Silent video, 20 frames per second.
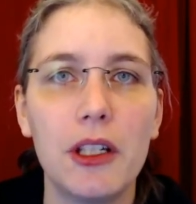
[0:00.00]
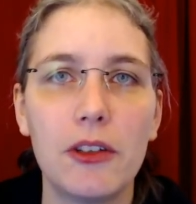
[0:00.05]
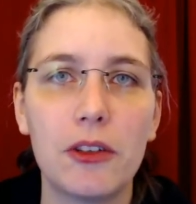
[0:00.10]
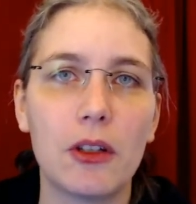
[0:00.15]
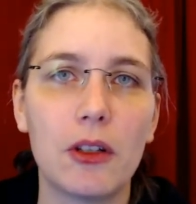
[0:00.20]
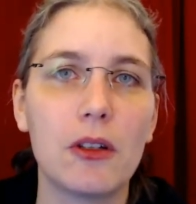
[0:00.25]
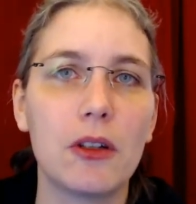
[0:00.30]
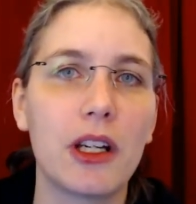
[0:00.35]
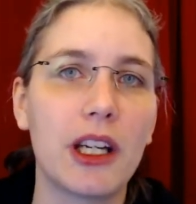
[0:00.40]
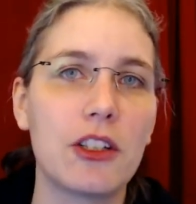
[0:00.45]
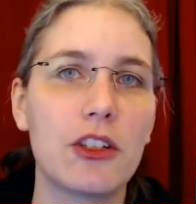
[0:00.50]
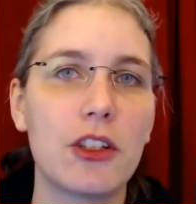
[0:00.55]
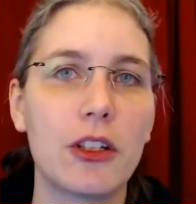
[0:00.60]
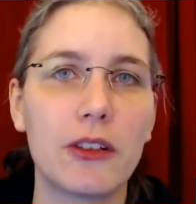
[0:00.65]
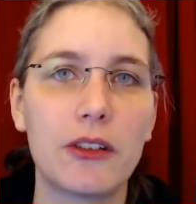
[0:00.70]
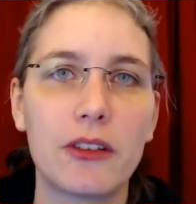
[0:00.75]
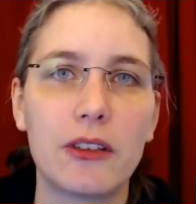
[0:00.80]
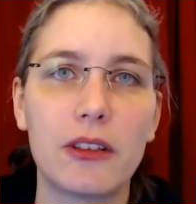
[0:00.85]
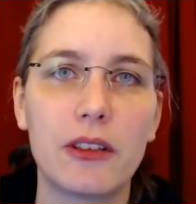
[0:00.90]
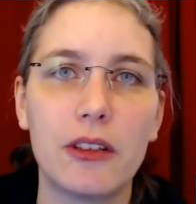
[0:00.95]
So you can
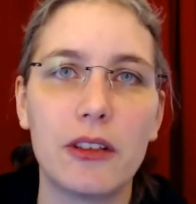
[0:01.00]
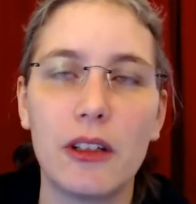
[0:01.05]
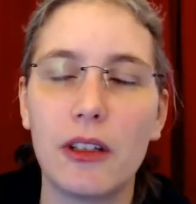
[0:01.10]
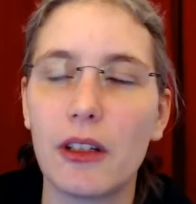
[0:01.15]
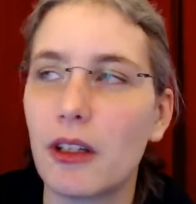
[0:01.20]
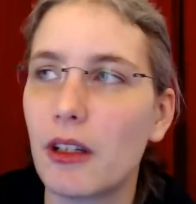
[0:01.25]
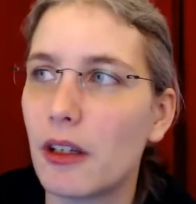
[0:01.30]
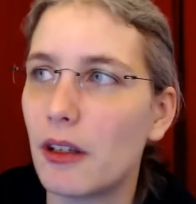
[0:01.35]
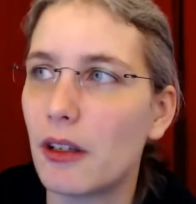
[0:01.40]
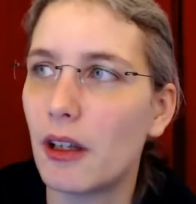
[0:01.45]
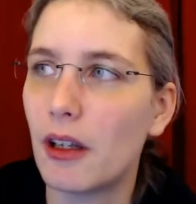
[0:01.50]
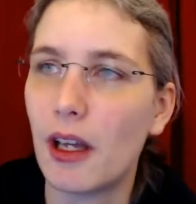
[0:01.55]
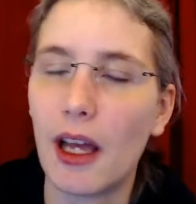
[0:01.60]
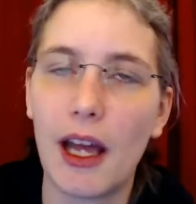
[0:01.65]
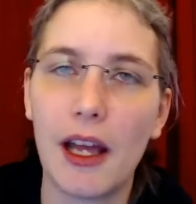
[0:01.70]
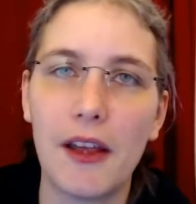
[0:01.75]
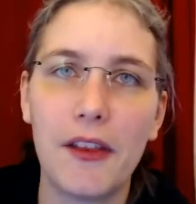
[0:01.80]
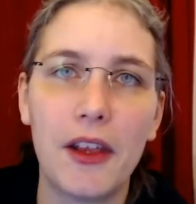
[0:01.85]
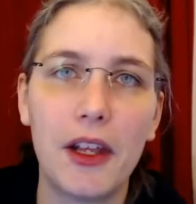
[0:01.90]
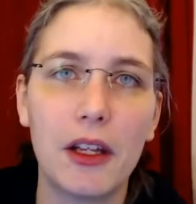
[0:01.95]
just uh,
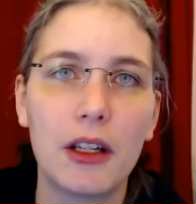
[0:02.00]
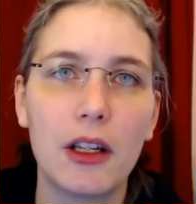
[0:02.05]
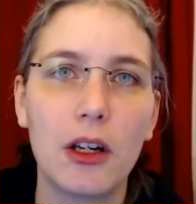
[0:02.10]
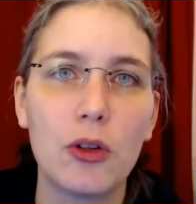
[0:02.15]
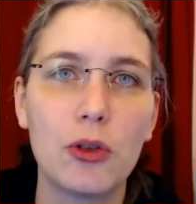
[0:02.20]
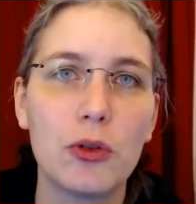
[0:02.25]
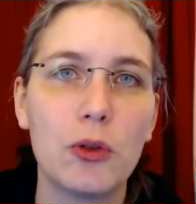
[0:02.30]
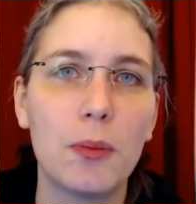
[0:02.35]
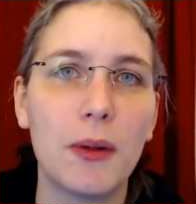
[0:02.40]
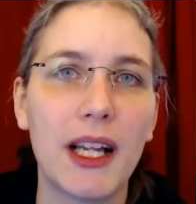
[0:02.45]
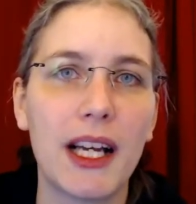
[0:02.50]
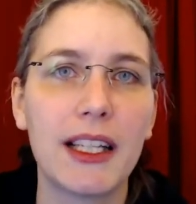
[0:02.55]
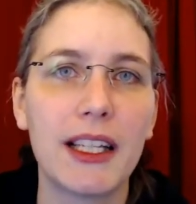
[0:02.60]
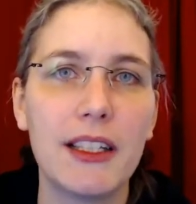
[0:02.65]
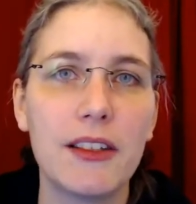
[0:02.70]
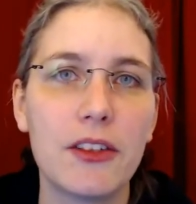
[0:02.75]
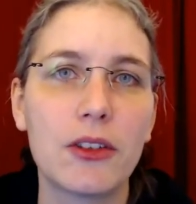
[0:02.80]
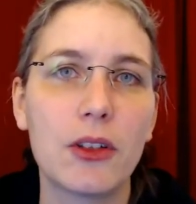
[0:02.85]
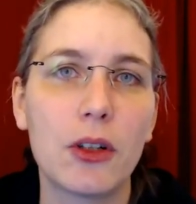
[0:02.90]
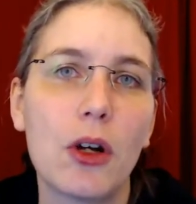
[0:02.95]
either go to
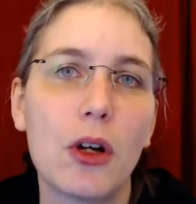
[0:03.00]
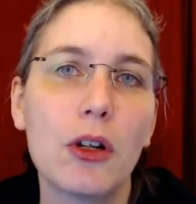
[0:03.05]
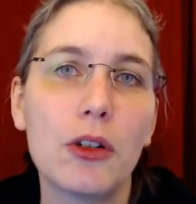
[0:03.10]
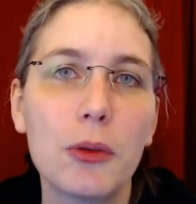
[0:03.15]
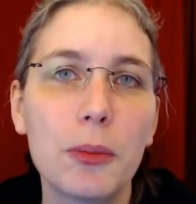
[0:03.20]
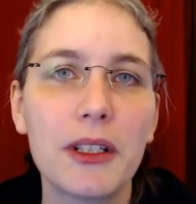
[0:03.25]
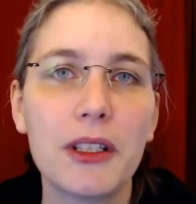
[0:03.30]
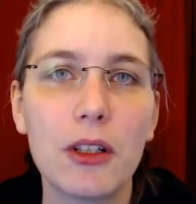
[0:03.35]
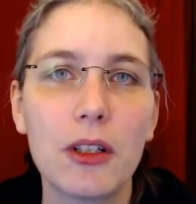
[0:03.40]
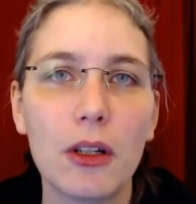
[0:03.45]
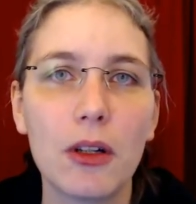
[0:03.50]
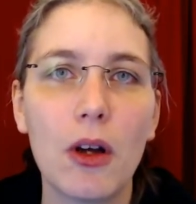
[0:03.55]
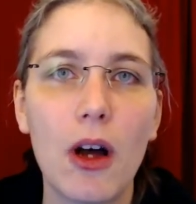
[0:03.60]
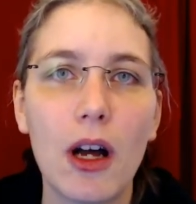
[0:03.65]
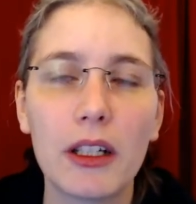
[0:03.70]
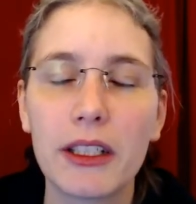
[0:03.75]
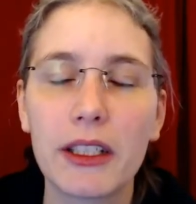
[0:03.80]
plugins.octoprint.org